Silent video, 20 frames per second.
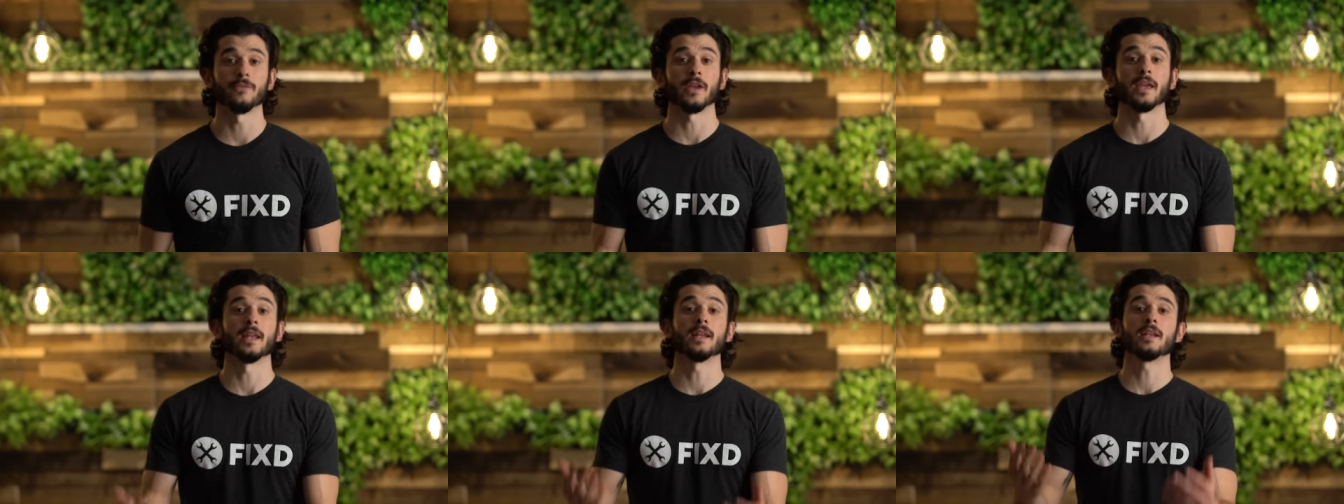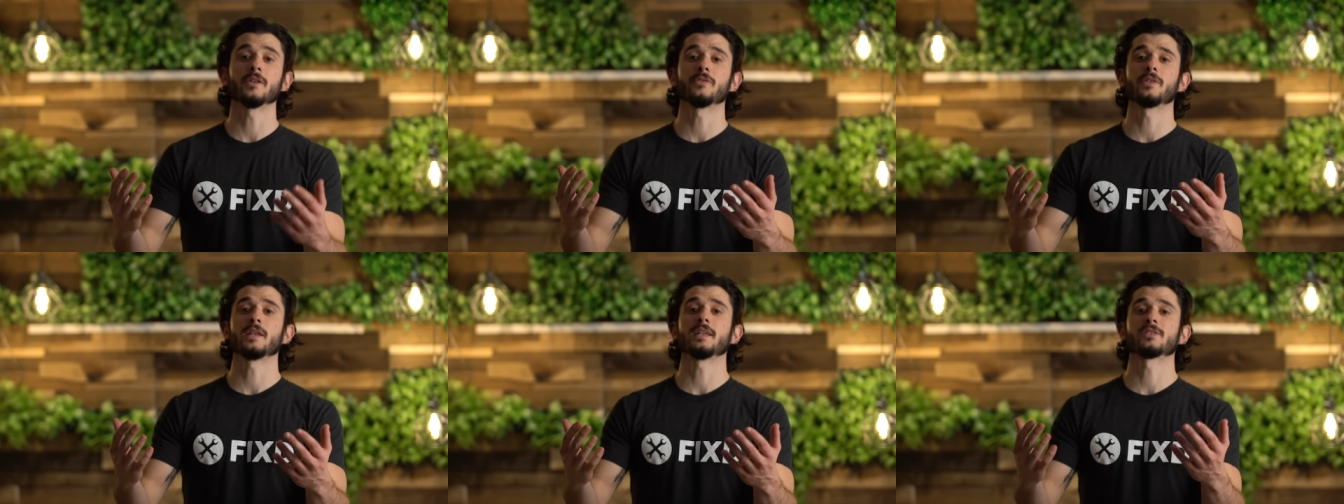If
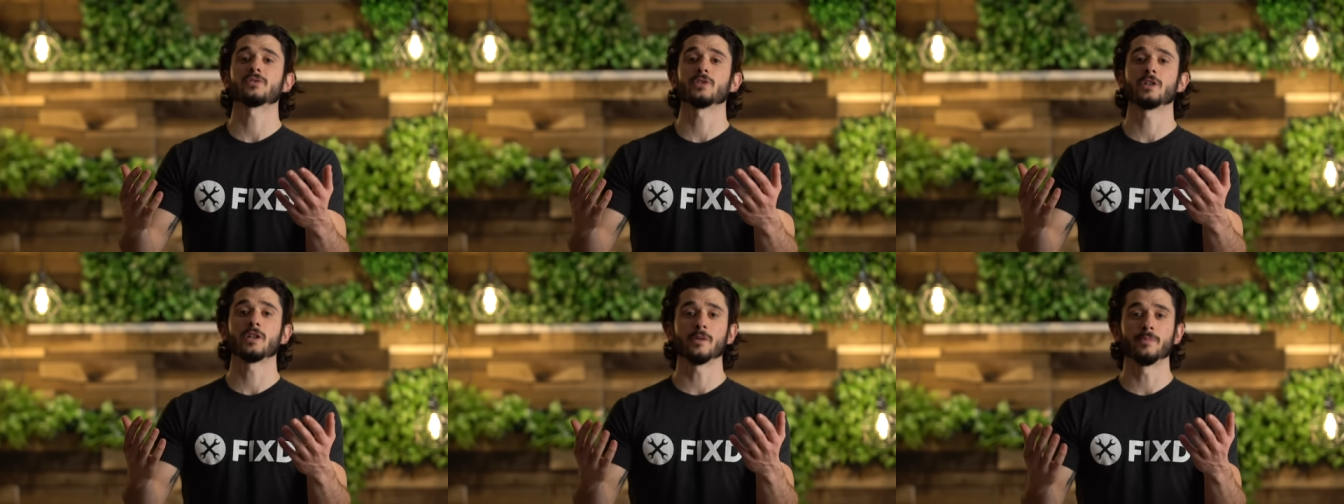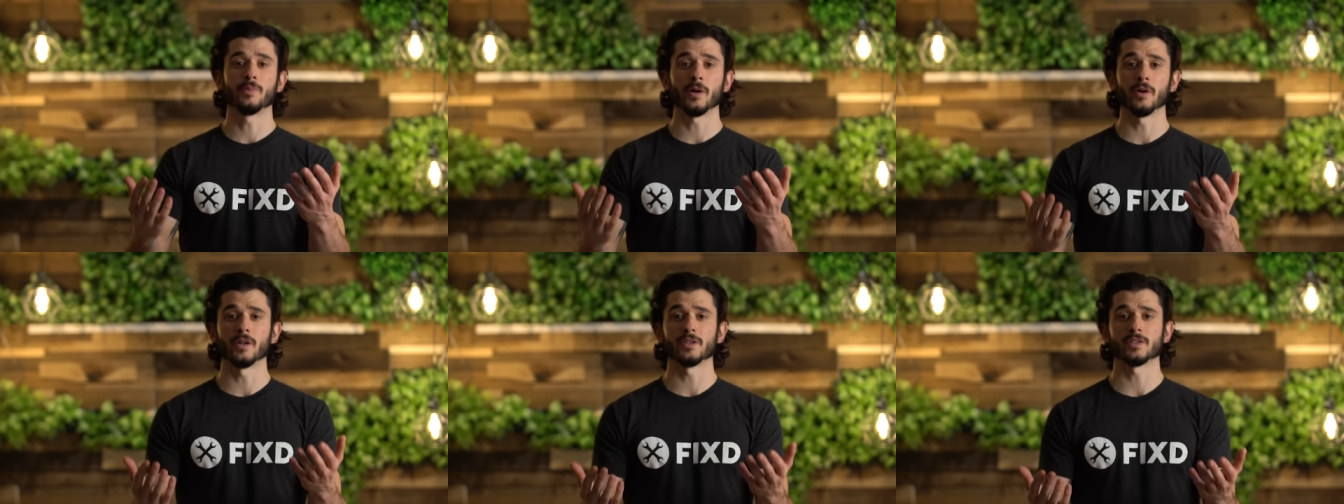any of these 3
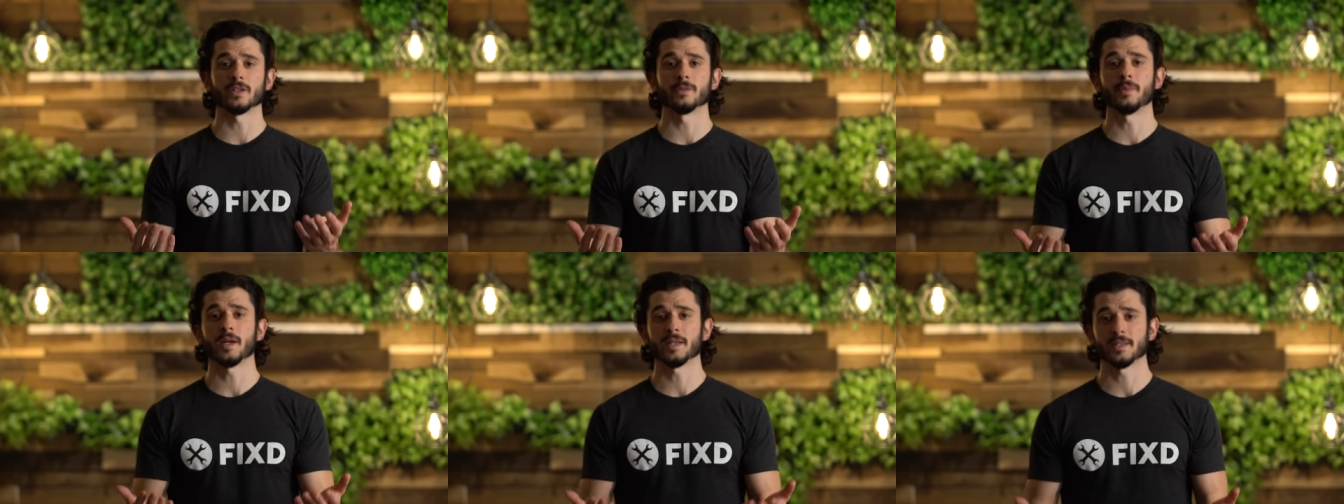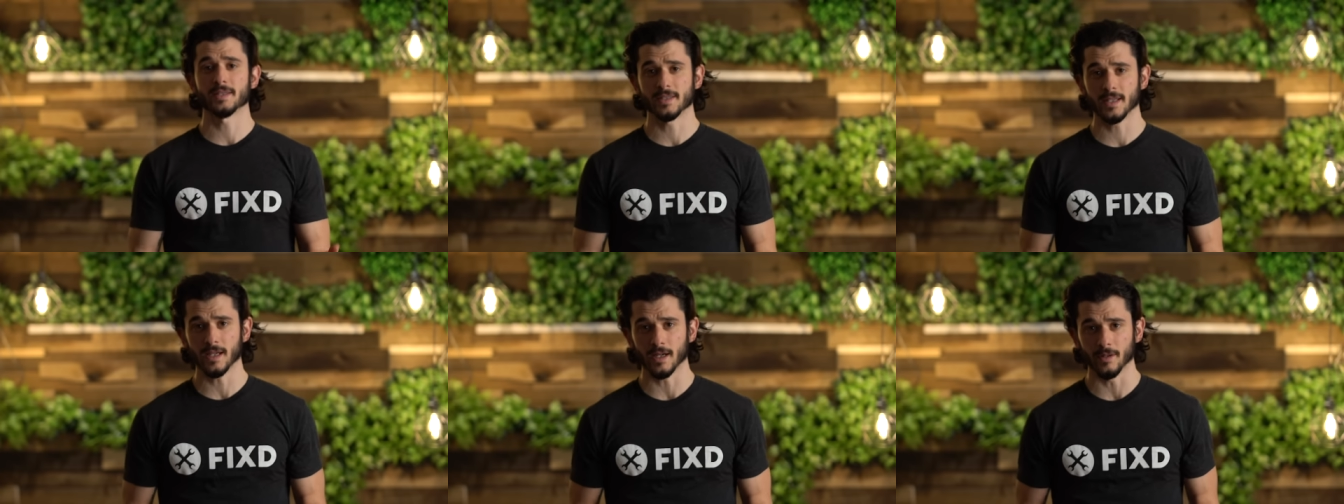components are
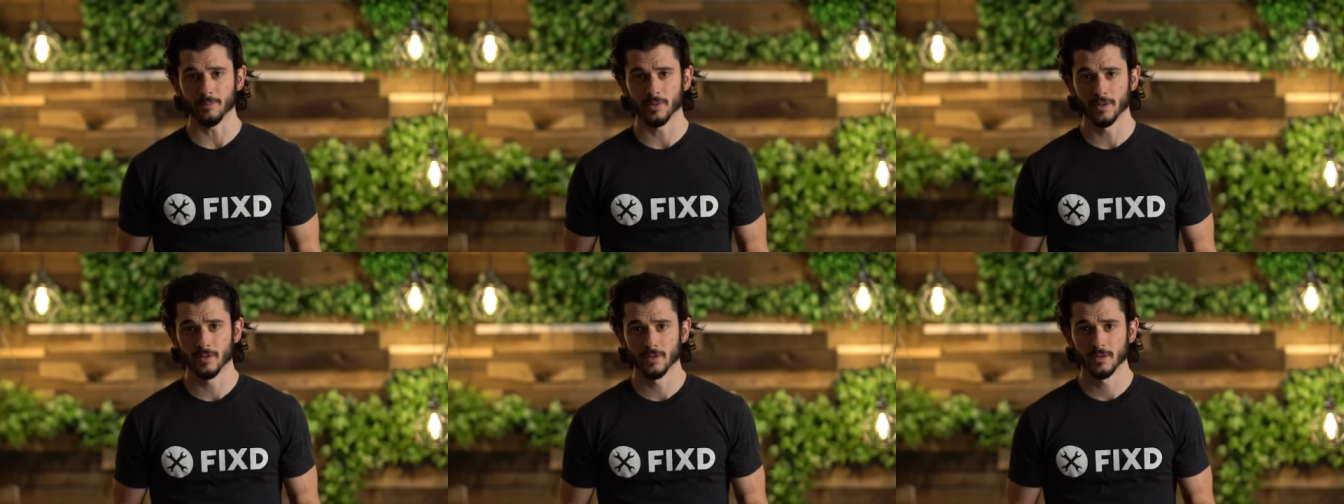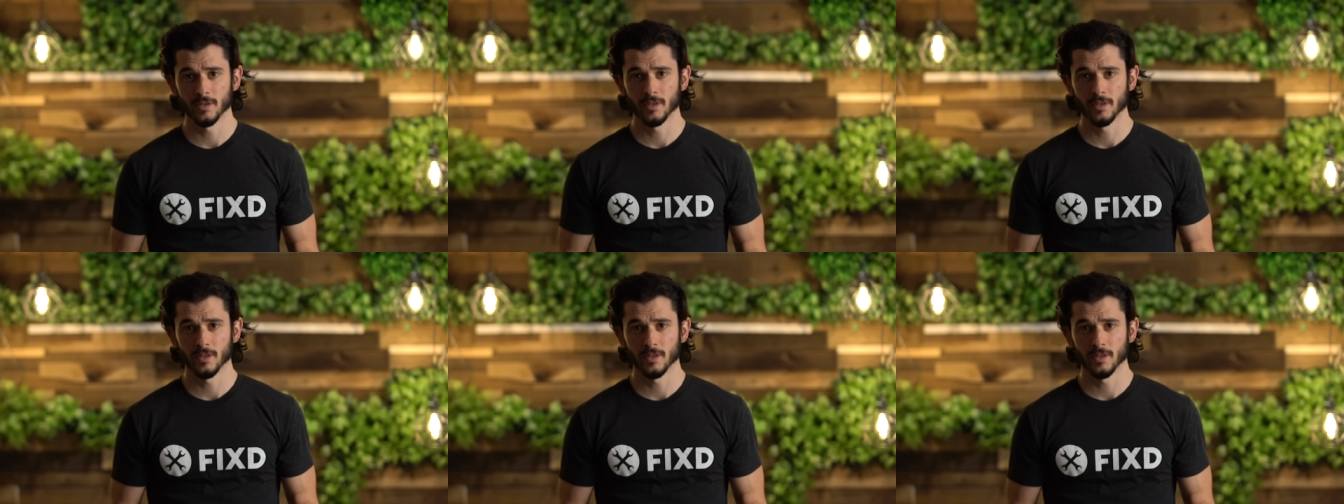messed up,